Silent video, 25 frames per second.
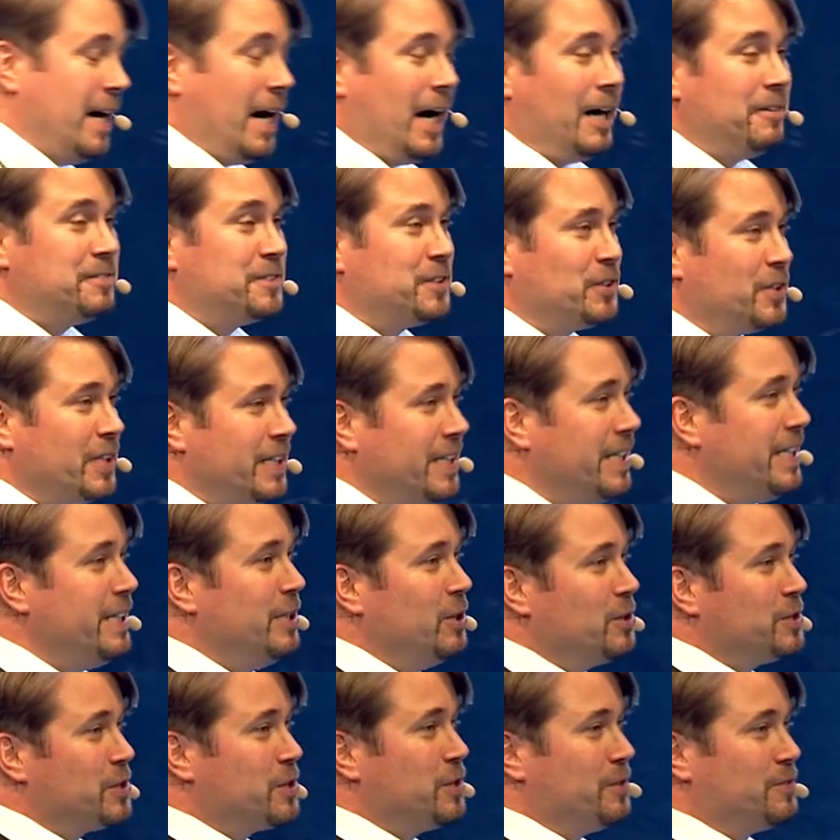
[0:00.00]
After
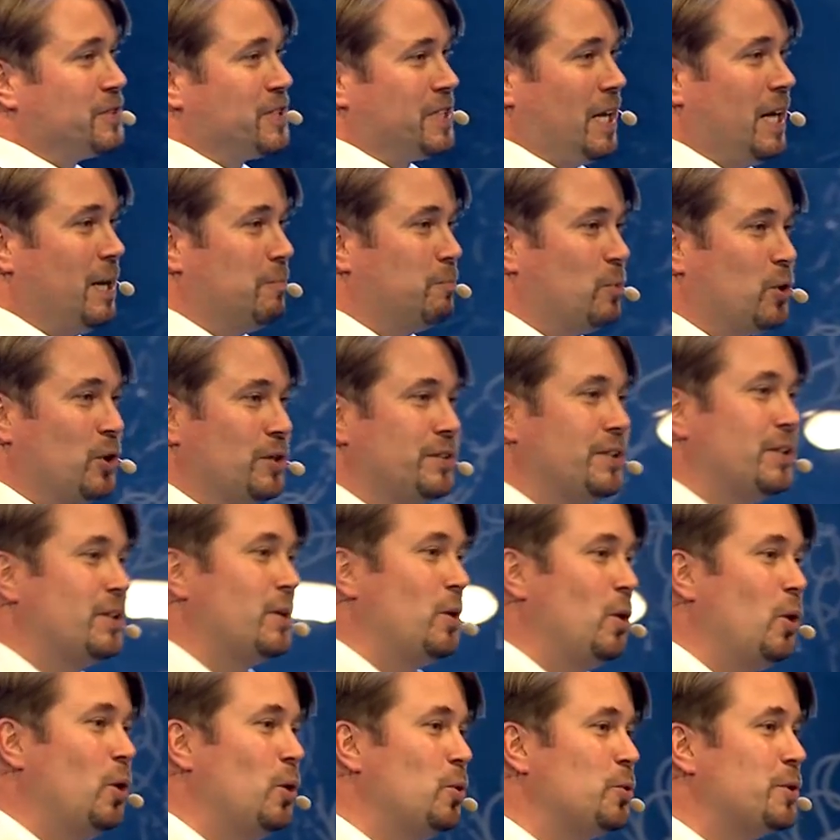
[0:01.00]
eons of slumber,
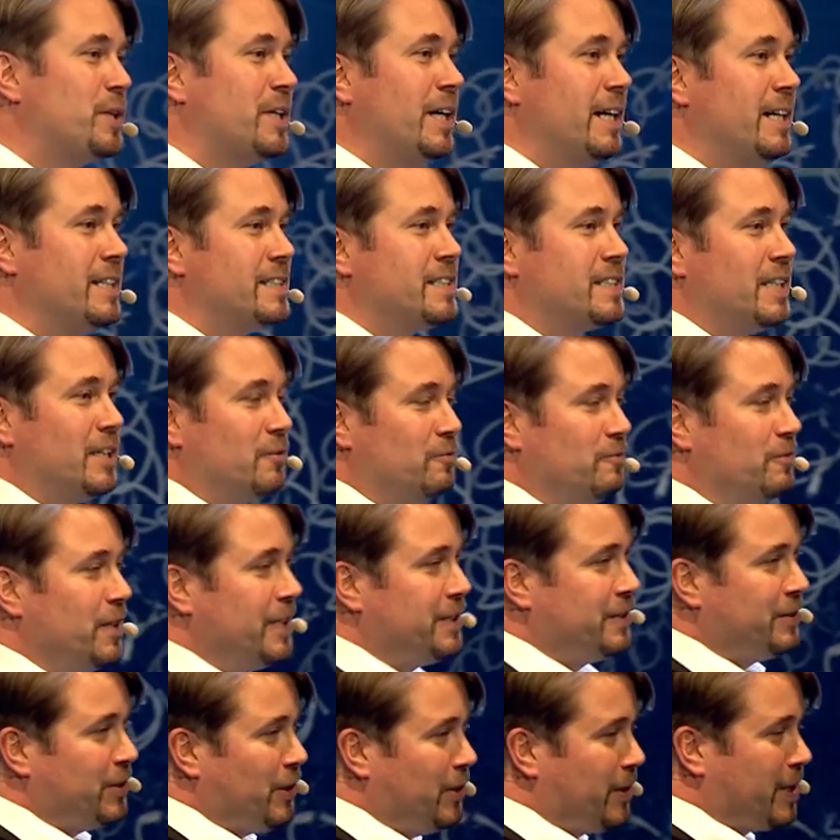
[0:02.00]
their old gods are
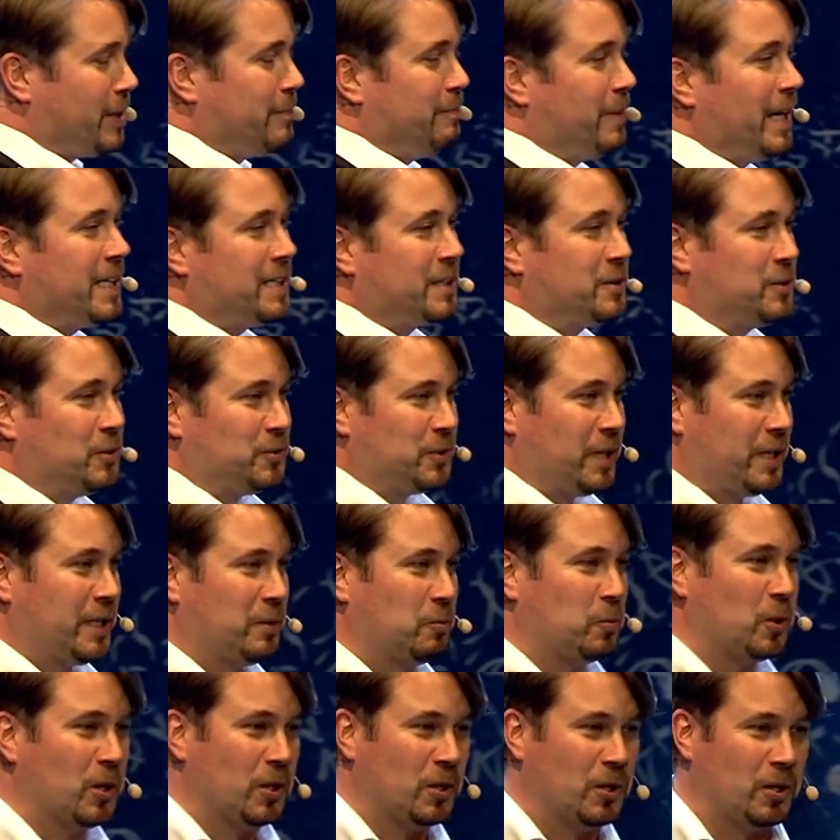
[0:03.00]
returning back to their
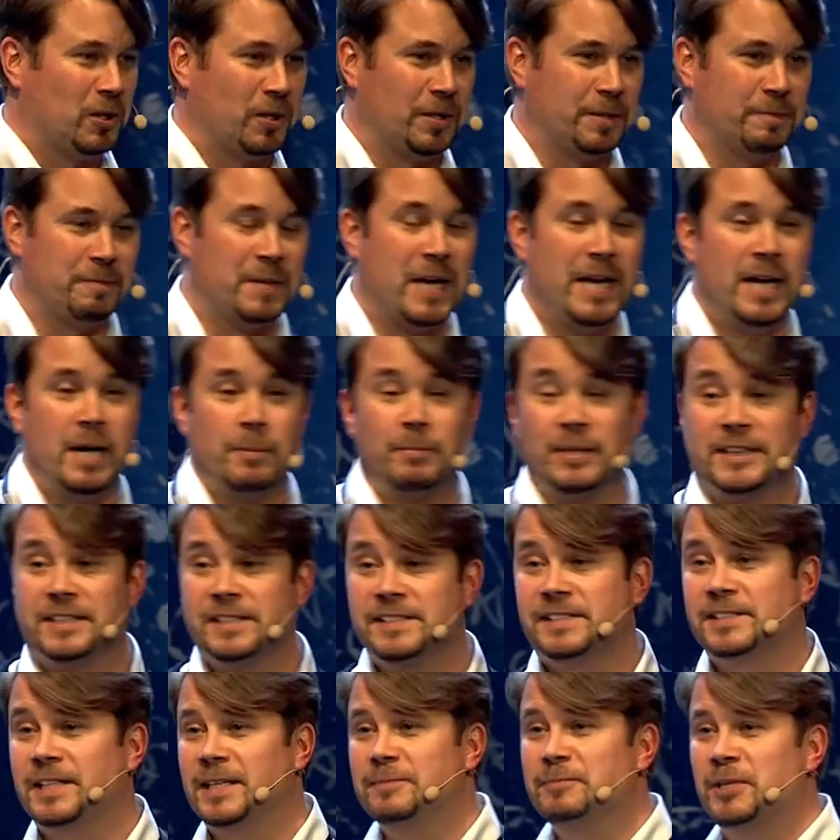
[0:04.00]
world, but
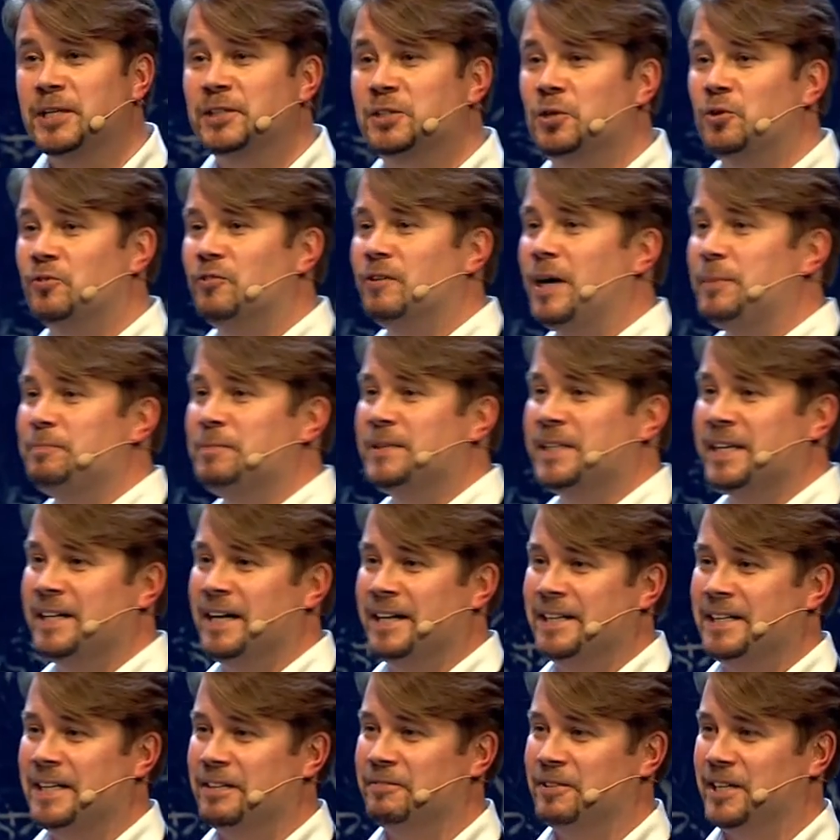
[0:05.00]
this time they're corrupted
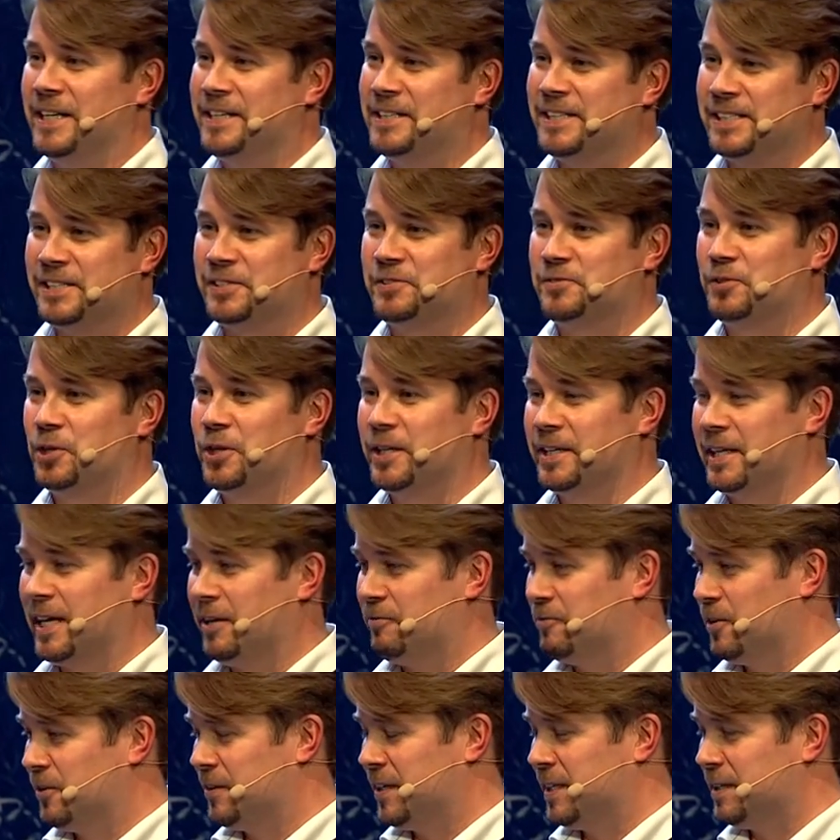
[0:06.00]
and evil and destroying
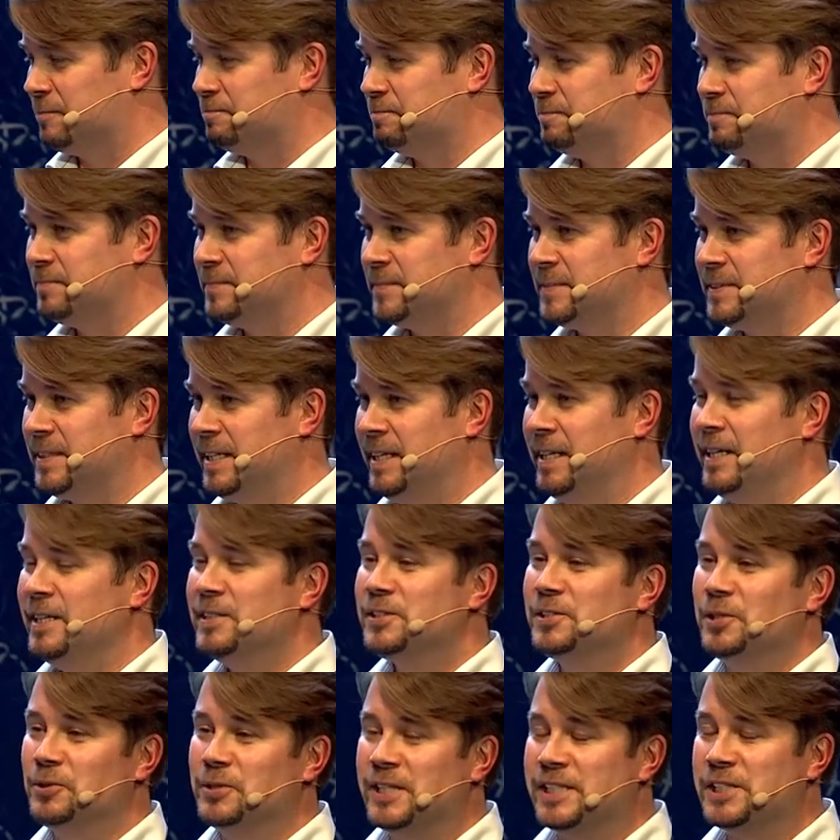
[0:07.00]
everything.
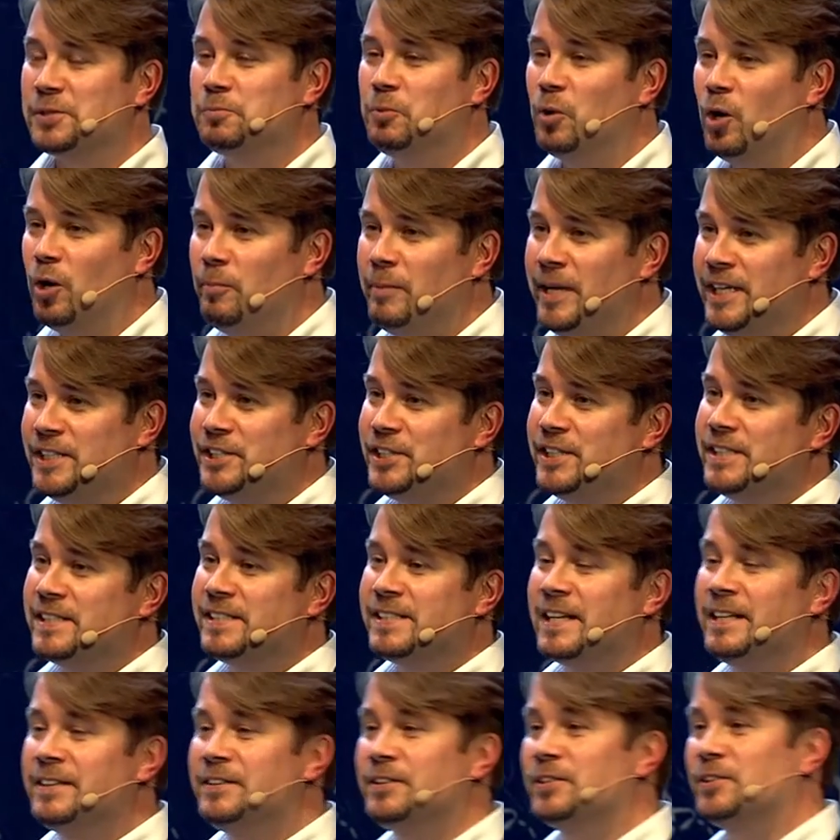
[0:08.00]
So these war mages
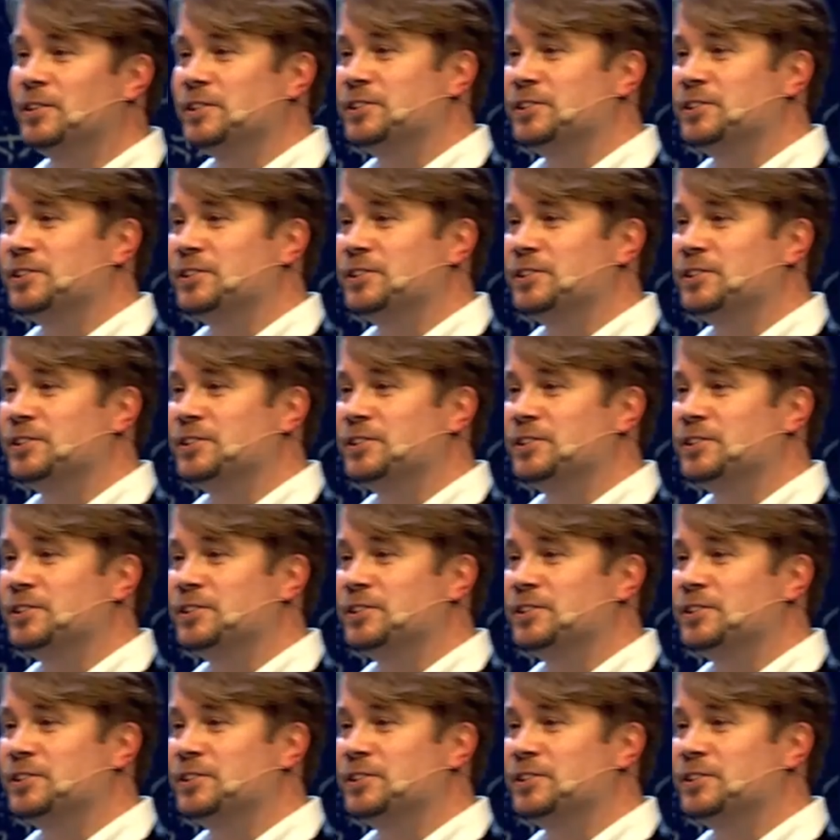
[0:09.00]
sent their